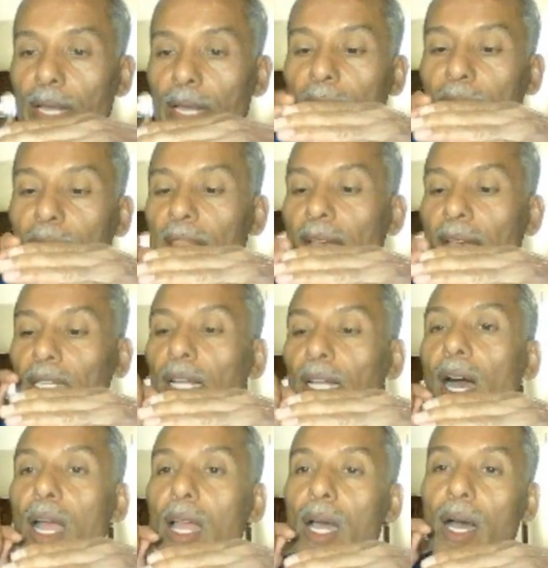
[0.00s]
if that
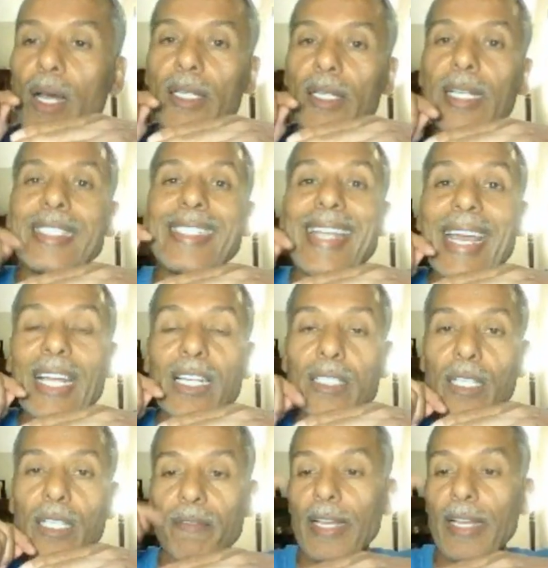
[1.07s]
ion is
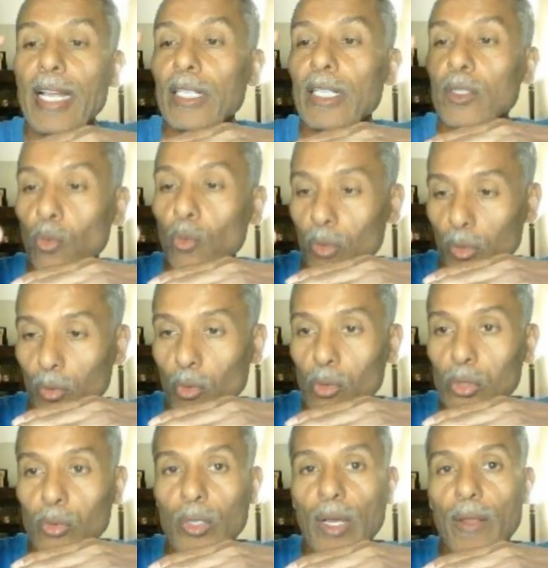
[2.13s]
negative, it
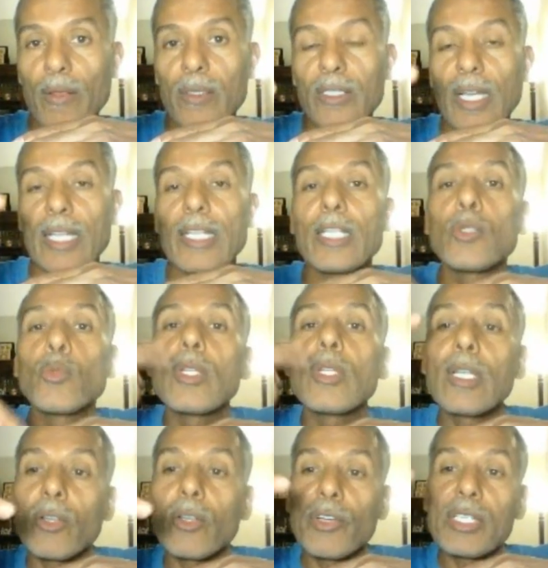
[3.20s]
goes to the other side, it will
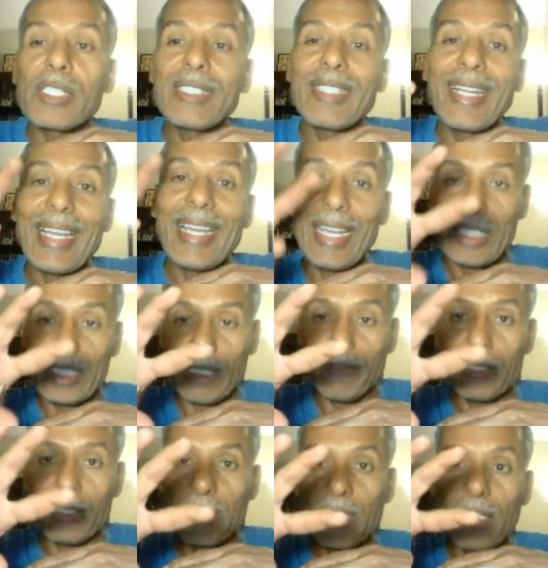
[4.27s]
increase the
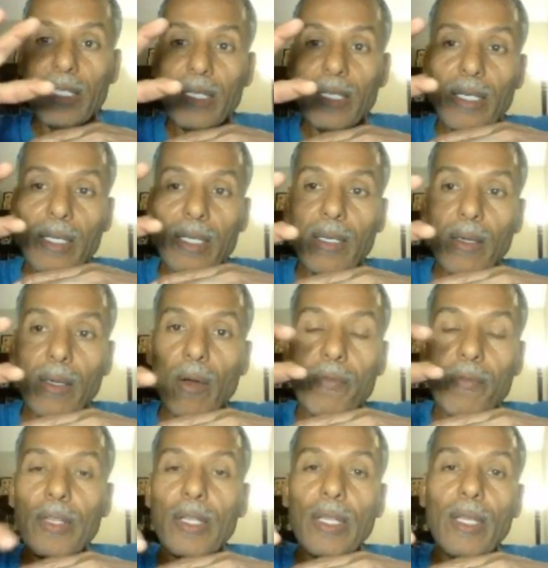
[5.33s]
negativity
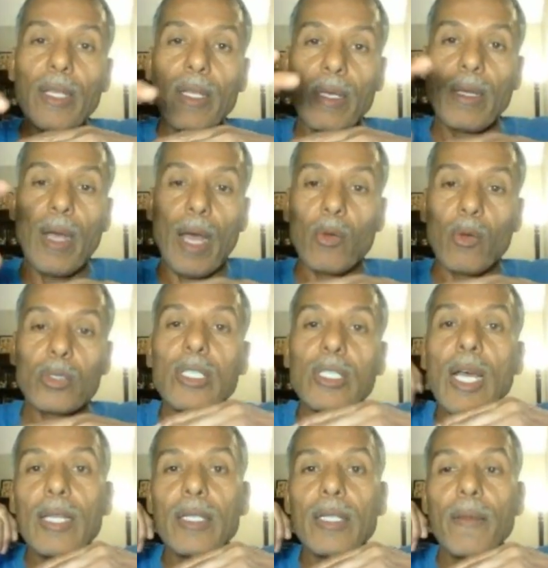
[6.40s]
of the
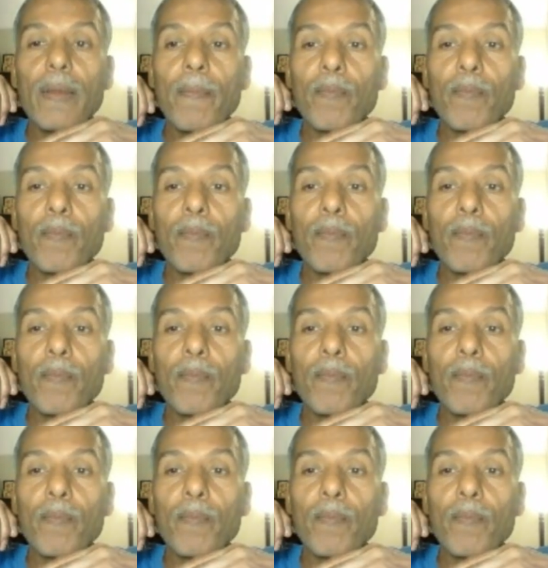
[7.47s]
outside.